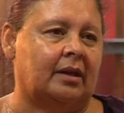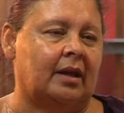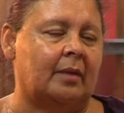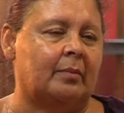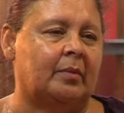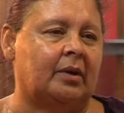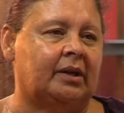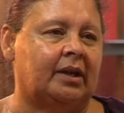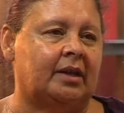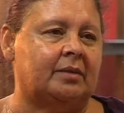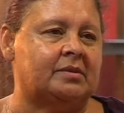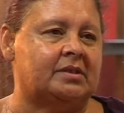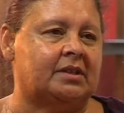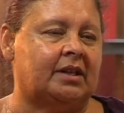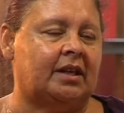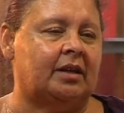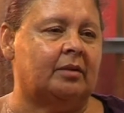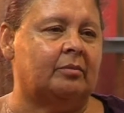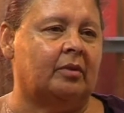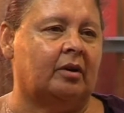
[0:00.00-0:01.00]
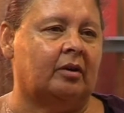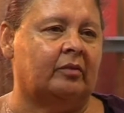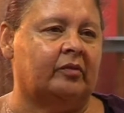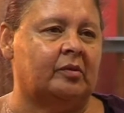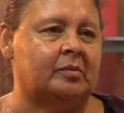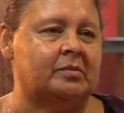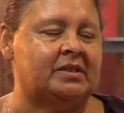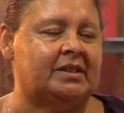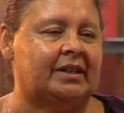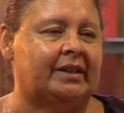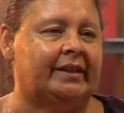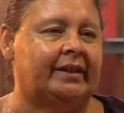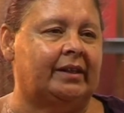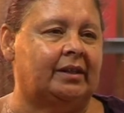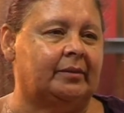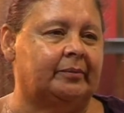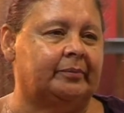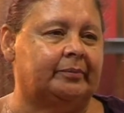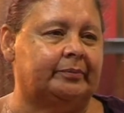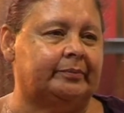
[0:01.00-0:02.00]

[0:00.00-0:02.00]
My name's Kim. I'm from Sydney.